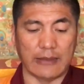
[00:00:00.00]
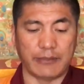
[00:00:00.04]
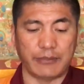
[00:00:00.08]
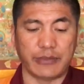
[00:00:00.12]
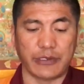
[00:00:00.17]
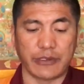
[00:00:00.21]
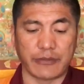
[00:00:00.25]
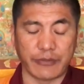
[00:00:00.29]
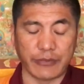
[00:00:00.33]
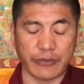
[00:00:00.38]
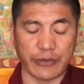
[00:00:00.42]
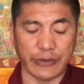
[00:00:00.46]

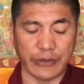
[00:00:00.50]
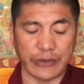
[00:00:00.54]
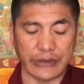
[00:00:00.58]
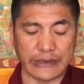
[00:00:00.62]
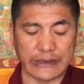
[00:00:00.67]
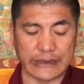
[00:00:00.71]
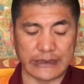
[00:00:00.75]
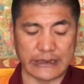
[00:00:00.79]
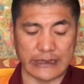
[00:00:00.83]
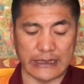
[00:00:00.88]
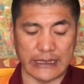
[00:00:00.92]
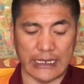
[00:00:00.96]

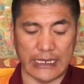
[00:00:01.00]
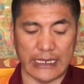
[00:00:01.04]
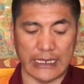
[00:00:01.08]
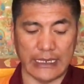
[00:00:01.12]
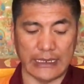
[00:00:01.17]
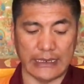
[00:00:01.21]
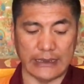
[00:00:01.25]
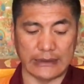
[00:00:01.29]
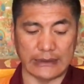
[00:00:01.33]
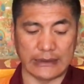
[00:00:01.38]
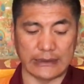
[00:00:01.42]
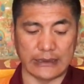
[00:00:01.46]
performed,
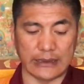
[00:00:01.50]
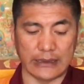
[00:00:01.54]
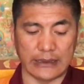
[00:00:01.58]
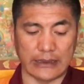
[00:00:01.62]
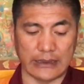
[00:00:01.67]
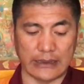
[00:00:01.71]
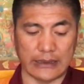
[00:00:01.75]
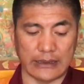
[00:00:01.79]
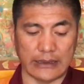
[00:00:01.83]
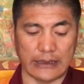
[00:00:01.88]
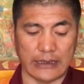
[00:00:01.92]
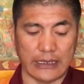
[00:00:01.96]
and
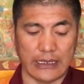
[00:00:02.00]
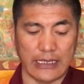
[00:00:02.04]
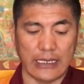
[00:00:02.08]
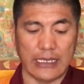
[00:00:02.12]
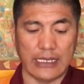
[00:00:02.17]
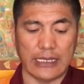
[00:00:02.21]
there